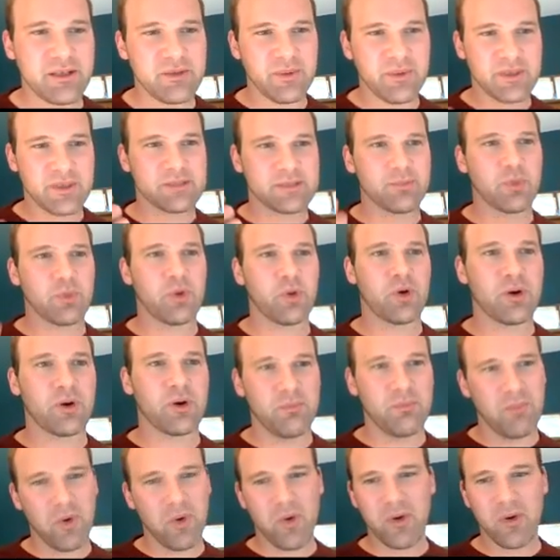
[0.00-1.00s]
to
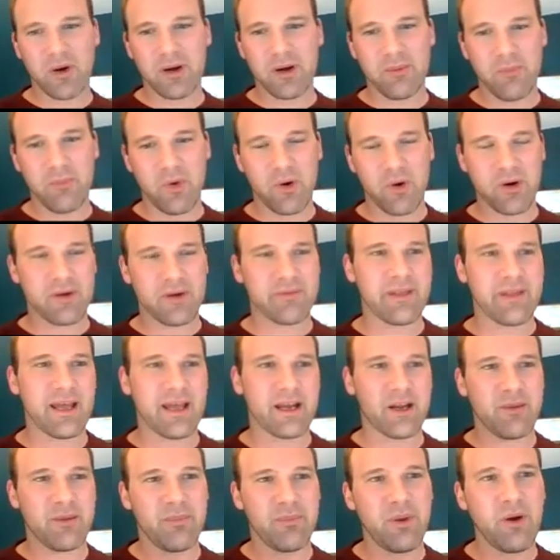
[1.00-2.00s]
explore more and more of
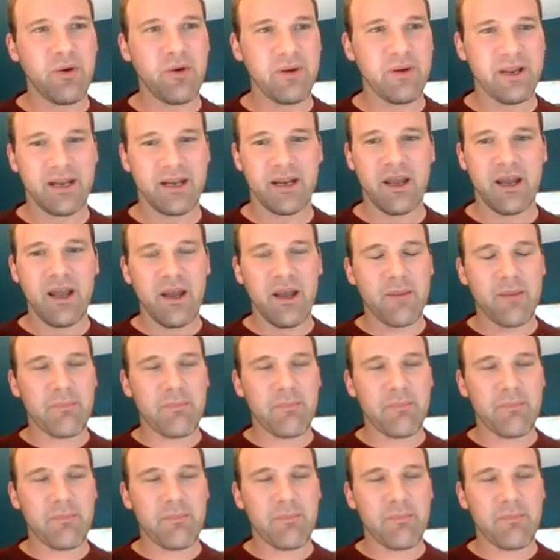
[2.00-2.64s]
that component